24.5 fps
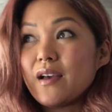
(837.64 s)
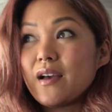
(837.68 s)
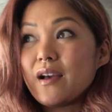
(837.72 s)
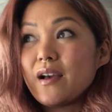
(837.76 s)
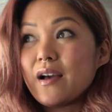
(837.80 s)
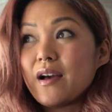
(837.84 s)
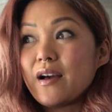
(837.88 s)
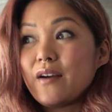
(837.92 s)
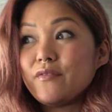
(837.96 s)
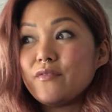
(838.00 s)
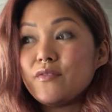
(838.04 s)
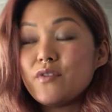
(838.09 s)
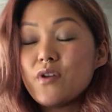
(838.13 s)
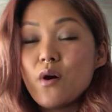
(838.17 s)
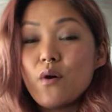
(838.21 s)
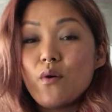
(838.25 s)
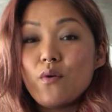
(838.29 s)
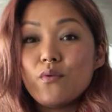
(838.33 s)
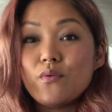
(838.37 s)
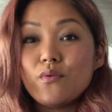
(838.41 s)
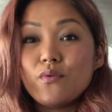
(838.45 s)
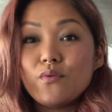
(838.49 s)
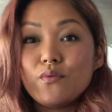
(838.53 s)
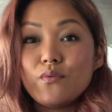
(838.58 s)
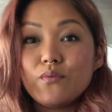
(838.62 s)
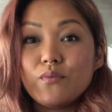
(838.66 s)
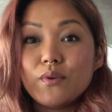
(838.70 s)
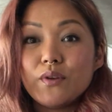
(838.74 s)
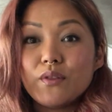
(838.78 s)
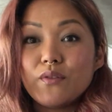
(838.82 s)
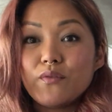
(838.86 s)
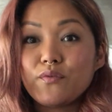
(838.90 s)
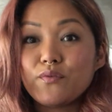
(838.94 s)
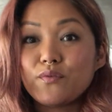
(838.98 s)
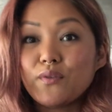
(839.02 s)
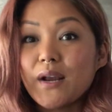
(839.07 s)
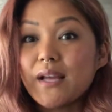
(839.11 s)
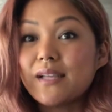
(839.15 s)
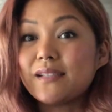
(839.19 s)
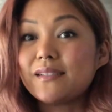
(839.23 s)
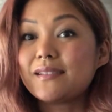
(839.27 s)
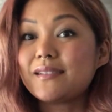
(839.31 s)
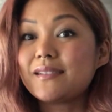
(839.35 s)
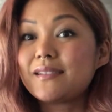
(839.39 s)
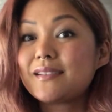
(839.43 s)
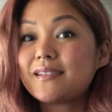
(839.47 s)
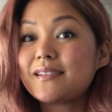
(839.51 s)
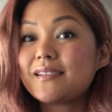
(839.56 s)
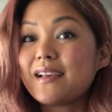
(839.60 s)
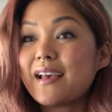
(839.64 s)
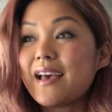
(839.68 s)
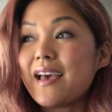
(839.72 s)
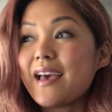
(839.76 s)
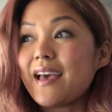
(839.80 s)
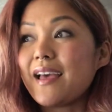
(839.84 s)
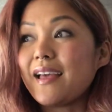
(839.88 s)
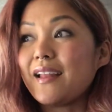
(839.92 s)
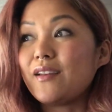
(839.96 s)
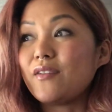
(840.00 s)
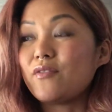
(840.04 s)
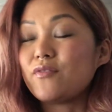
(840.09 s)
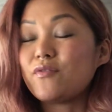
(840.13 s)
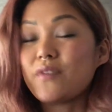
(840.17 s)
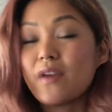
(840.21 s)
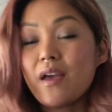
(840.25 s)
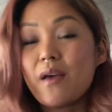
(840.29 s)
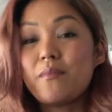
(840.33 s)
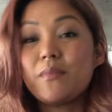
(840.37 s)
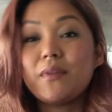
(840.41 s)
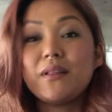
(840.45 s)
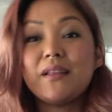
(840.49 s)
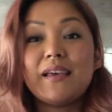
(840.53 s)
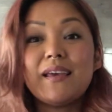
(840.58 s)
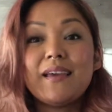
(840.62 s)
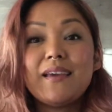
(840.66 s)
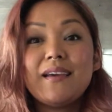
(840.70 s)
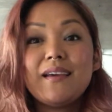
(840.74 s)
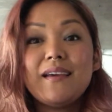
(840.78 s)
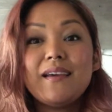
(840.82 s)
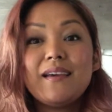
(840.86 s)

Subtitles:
have known with friends and family.